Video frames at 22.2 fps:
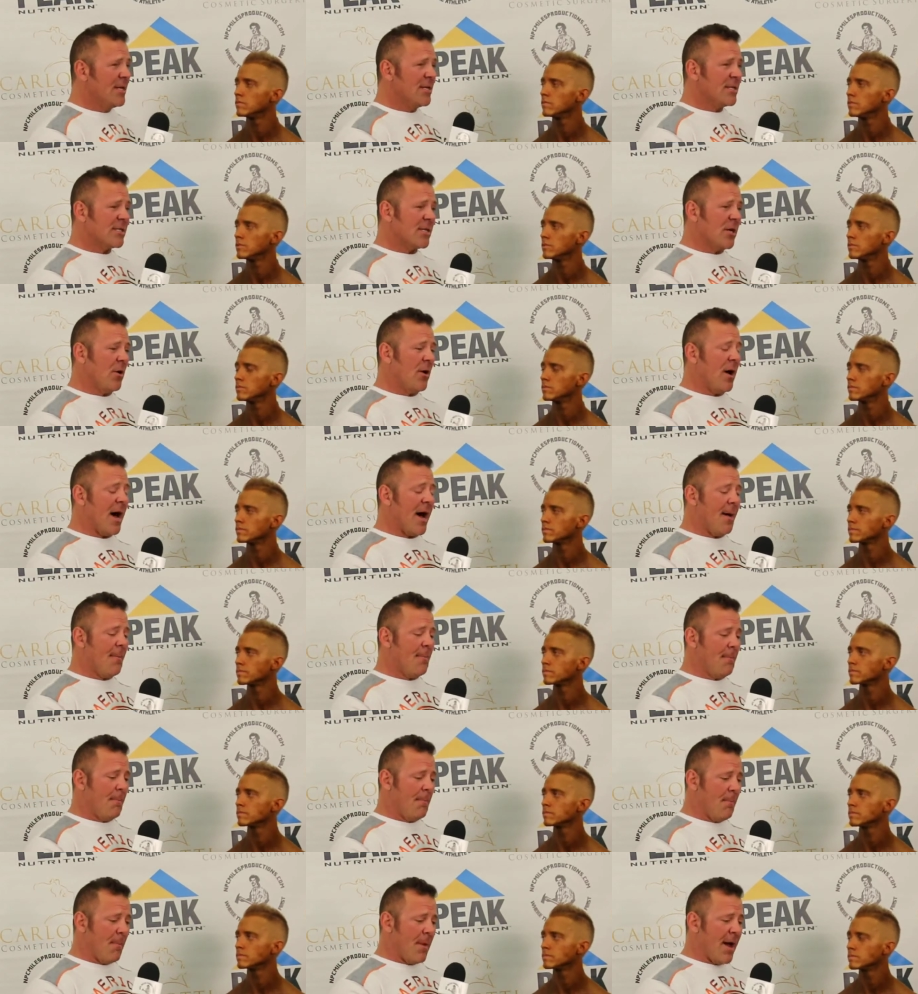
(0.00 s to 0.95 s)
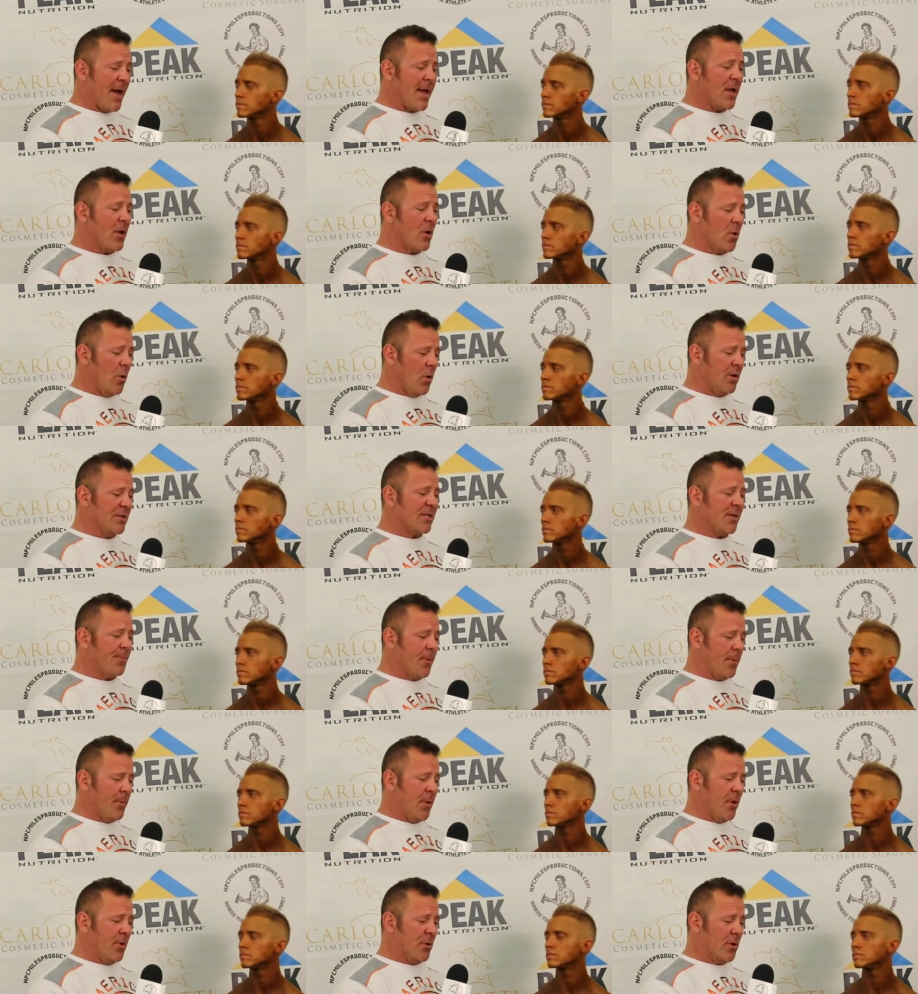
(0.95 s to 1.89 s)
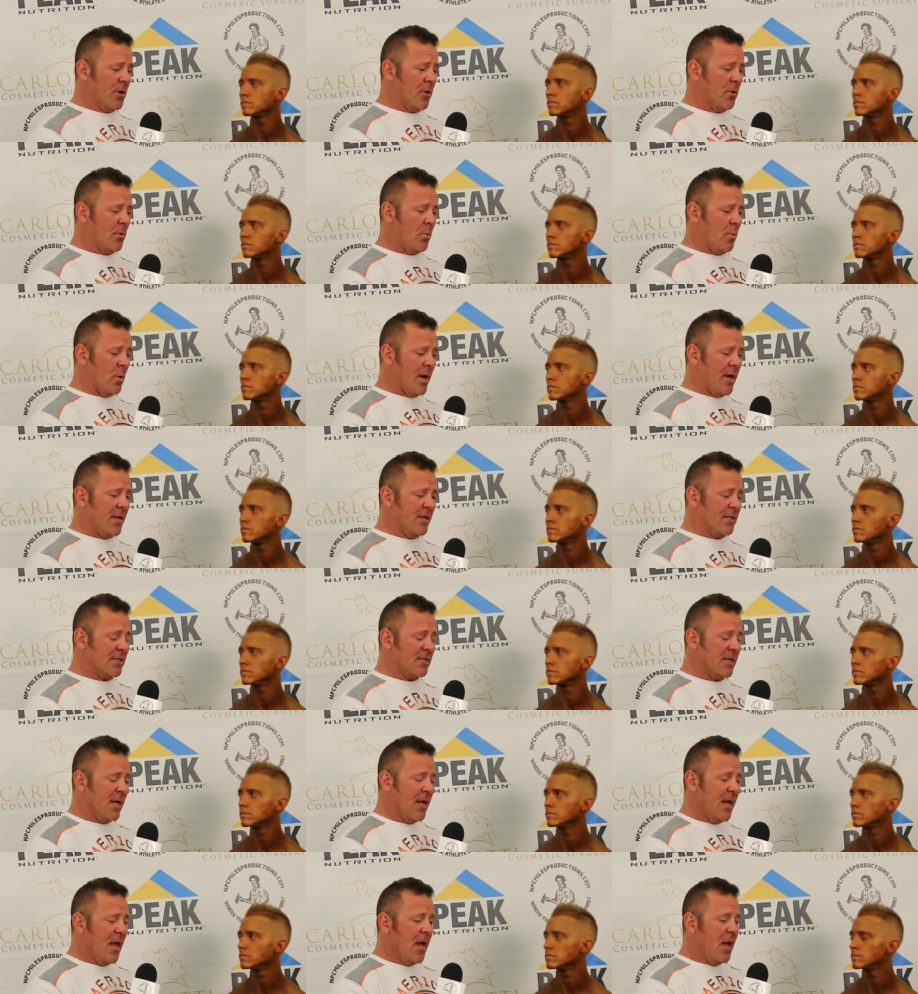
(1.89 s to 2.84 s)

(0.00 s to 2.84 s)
Speaker 1: So my goal as a promoter was